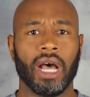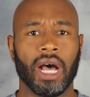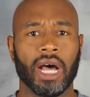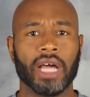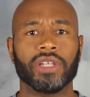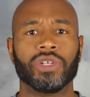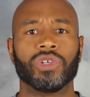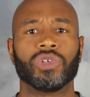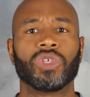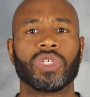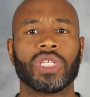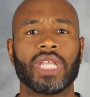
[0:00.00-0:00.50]

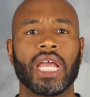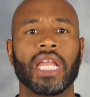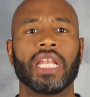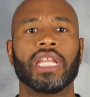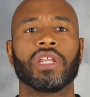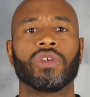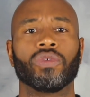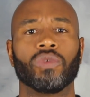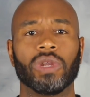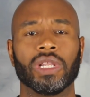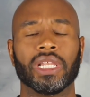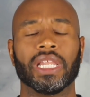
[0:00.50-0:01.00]

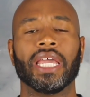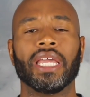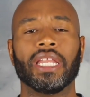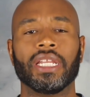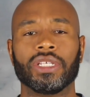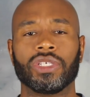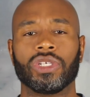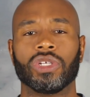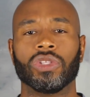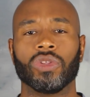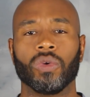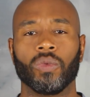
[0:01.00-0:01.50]
understanding
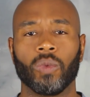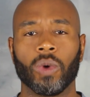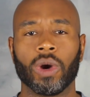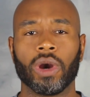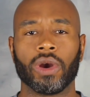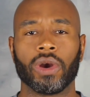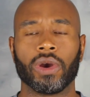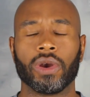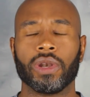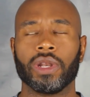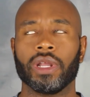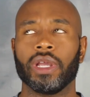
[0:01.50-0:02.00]
related to the
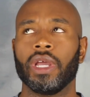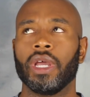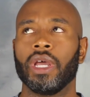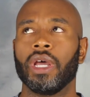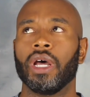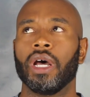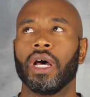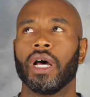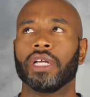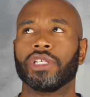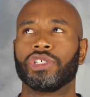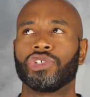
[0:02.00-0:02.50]
word,
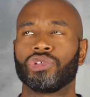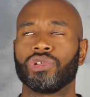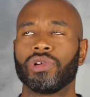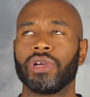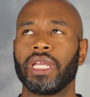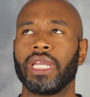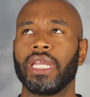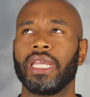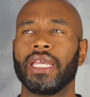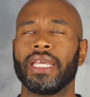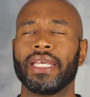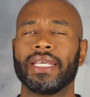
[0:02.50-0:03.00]
a
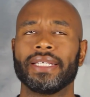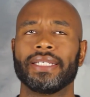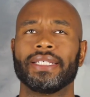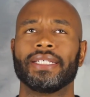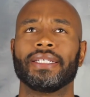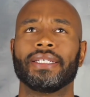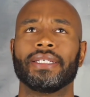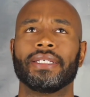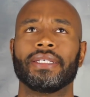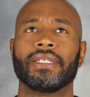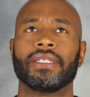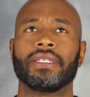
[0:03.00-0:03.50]
tree
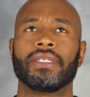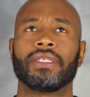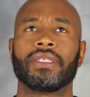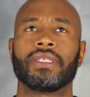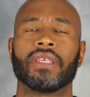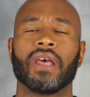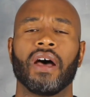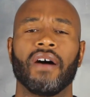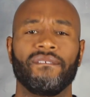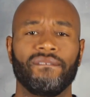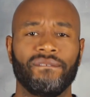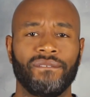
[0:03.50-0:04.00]

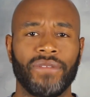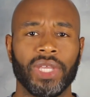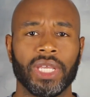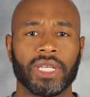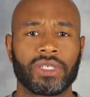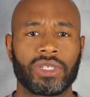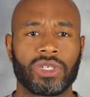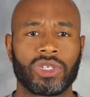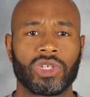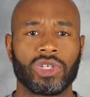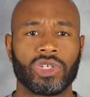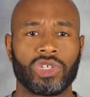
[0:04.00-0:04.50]
is a
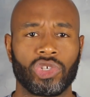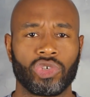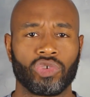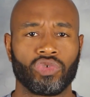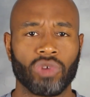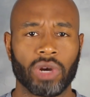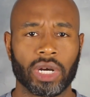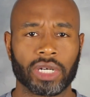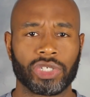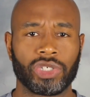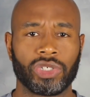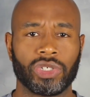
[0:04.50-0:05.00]
fixed
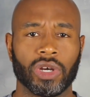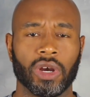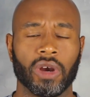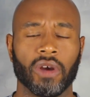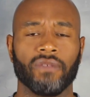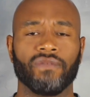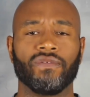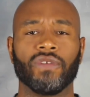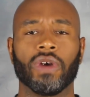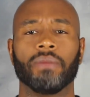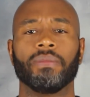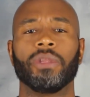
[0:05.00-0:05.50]
structure
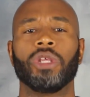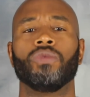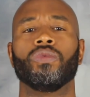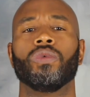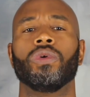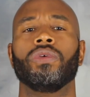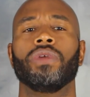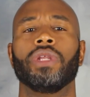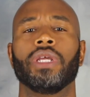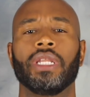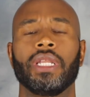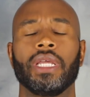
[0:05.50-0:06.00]
firmly
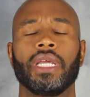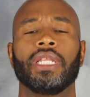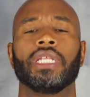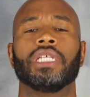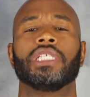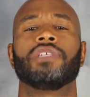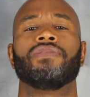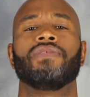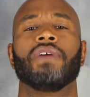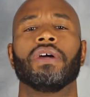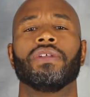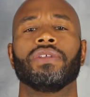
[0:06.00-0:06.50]
rooted in
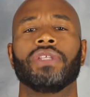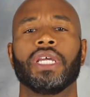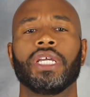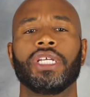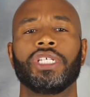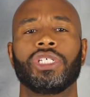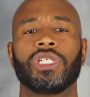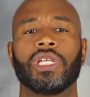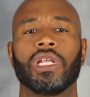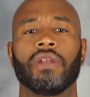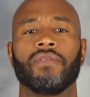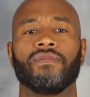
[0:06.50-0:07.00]
its
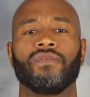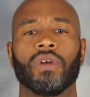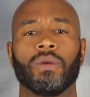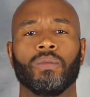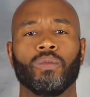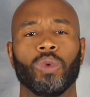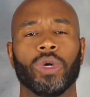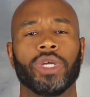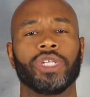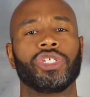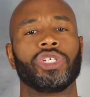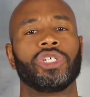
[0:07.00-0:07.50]
foundation from
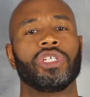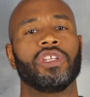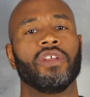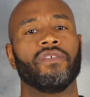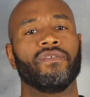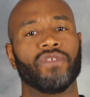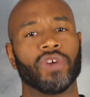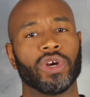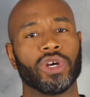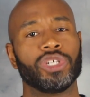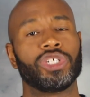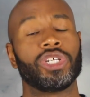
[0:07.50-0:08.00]
which
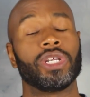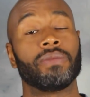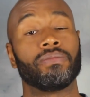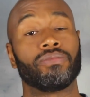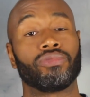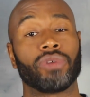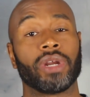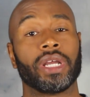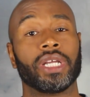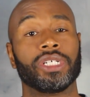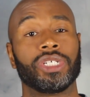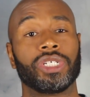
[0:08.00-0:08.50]
divergent
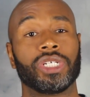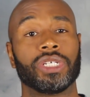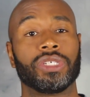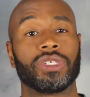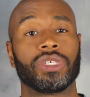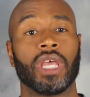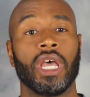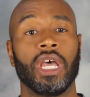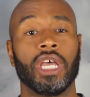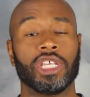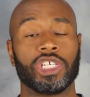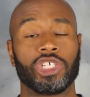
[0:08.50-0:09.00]

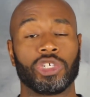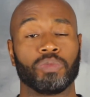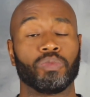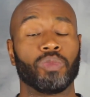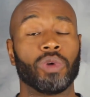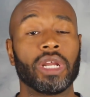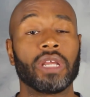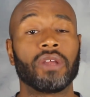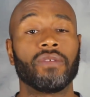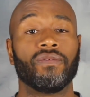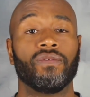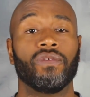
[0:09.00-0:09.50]
branches
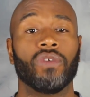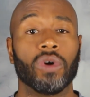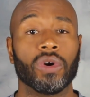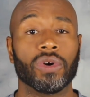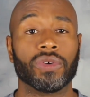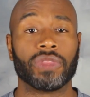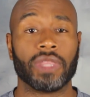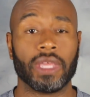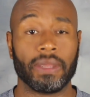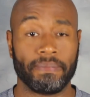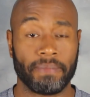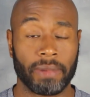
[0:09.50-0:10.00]
spring
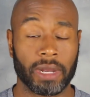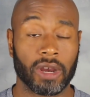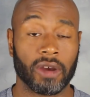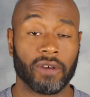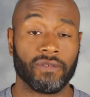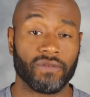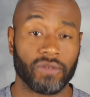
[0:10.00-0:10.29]
forth and bear